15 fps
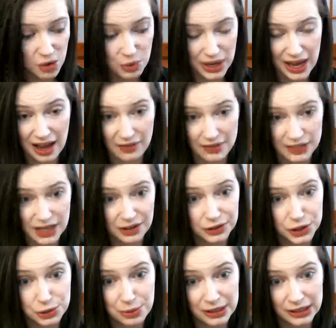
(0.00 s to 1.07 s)
we have
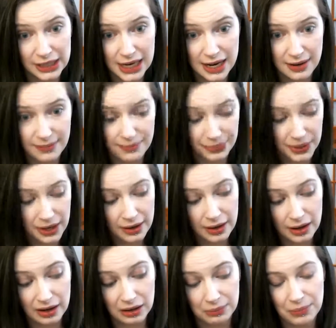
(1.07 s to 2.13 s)
intelligibility,
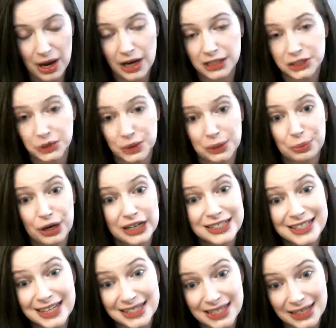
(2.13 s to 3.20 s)
auditory
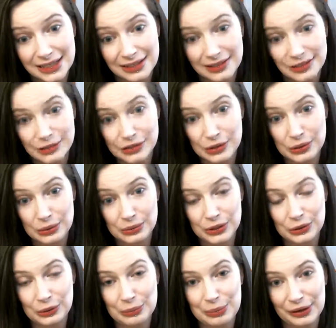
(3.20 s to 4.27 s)
processing, so
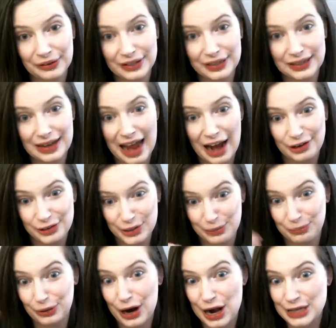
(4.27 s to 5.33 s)
your ability to actually
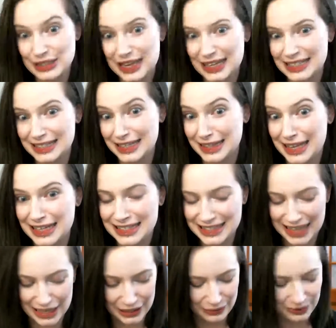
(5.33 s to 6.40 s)
process the things
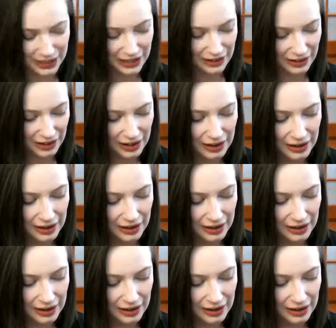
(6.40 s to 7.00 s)
that you hear,